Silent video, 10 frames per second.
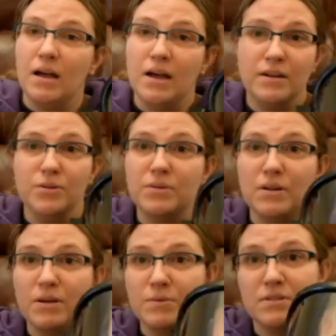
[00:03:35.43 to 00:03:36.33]
I knew
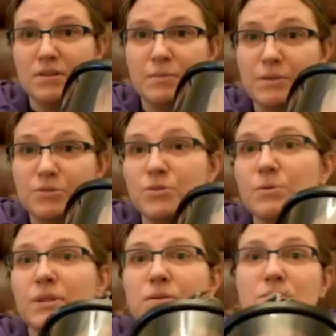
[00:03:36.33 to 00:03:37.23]
that I wasn't going to be able to do
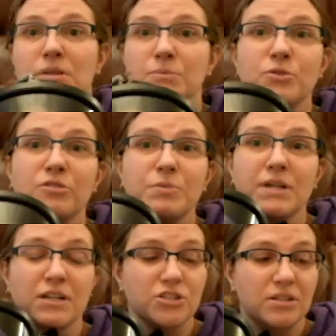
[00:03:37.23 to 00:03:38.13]
it without some sort of
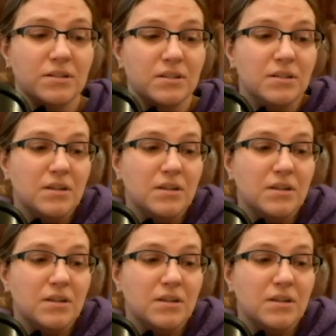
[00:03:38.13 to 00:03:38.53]
protection,